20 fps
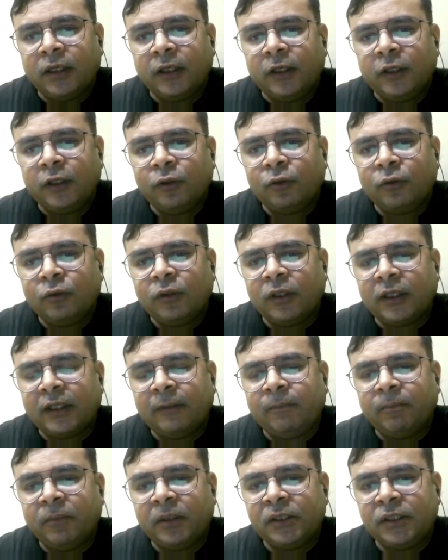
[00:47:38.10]

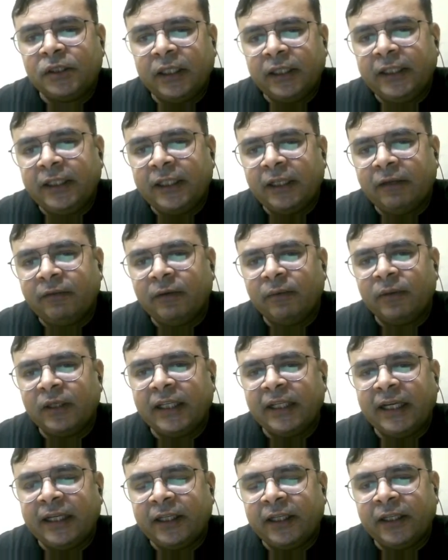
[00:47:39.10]
here we will
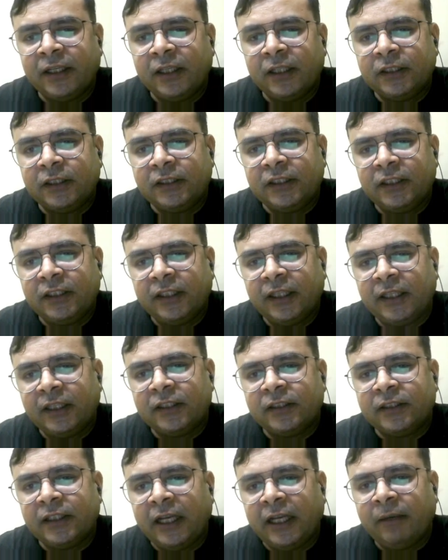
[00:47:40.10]
get energy, that
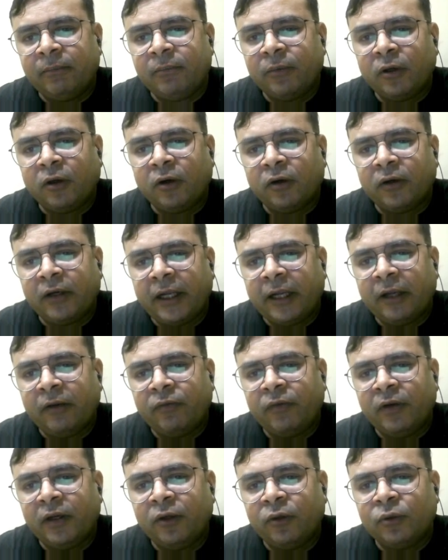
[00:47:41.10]
is m dot
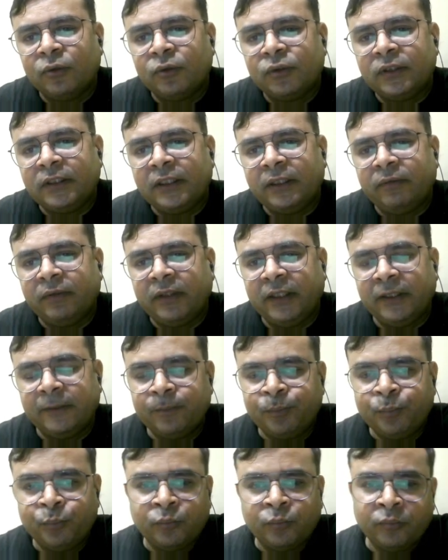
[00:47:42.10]
f into cv.
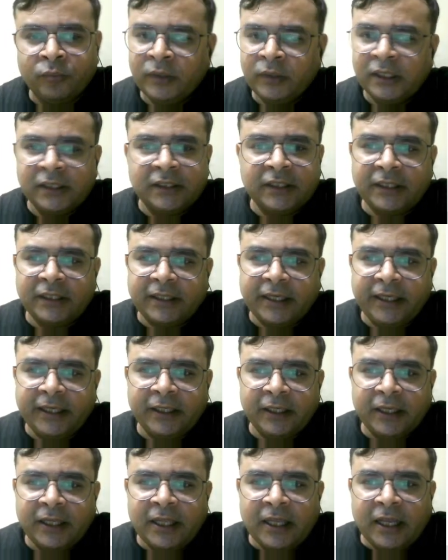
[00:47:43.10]
Is it
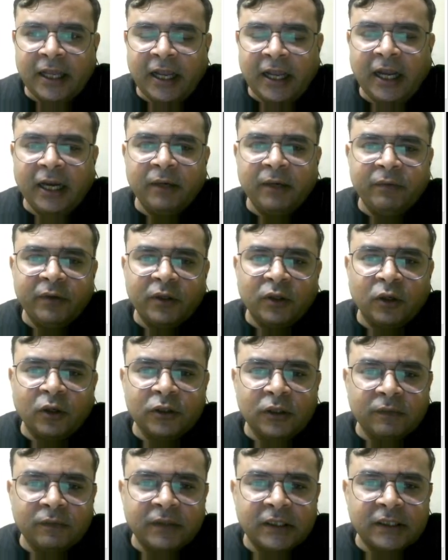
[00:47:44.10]
right? And because
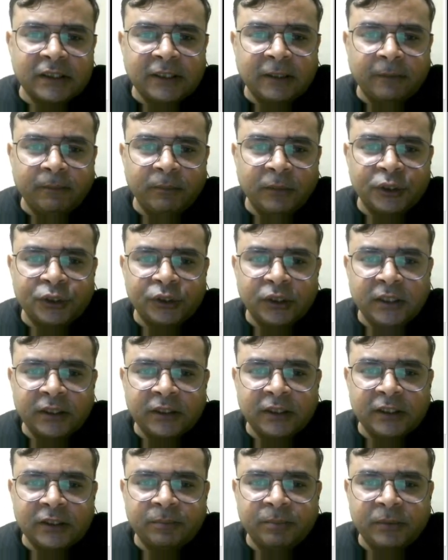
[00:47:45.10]
of this combustion,
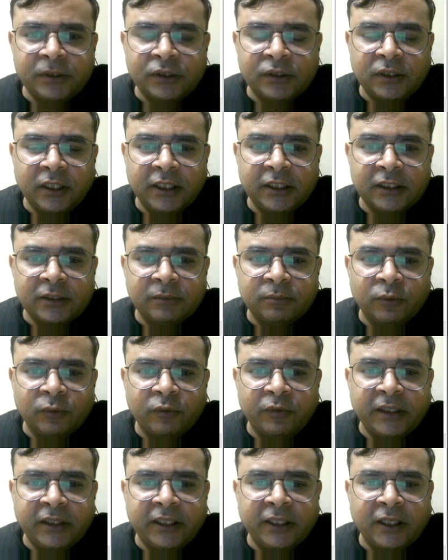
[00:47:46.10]
this piston is
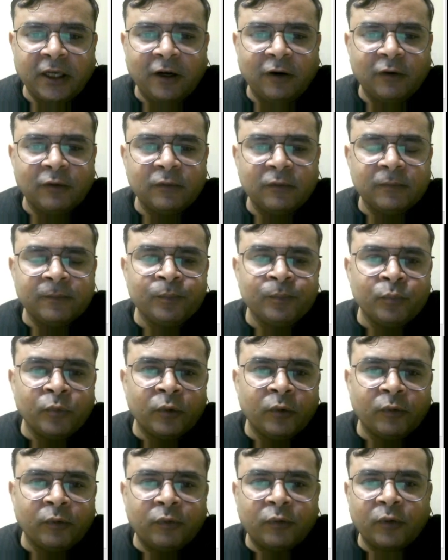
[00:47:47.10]
moving down
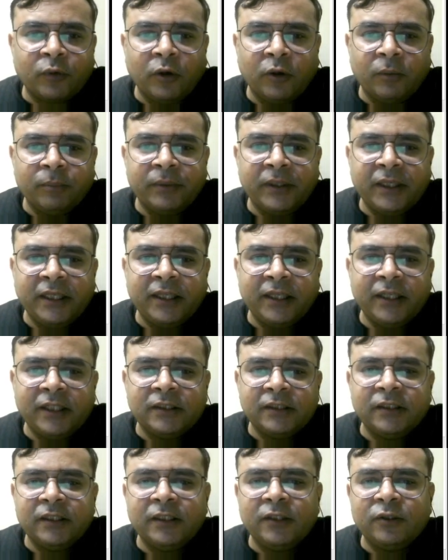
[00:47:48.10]
from
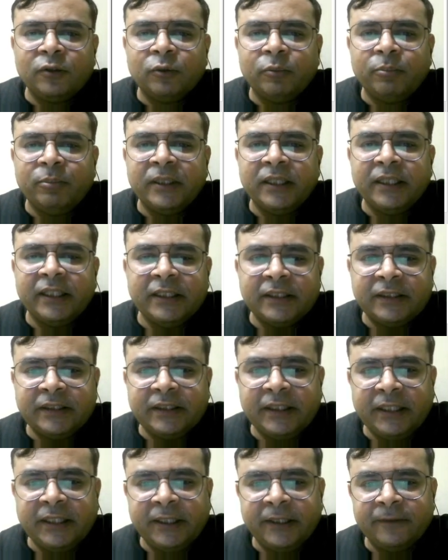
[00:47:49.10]
TDC to
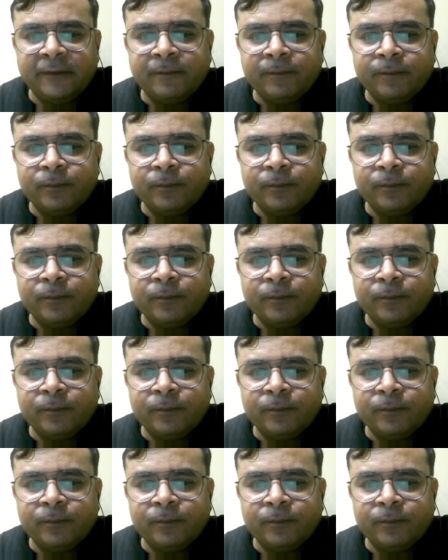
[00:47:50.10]
BDC,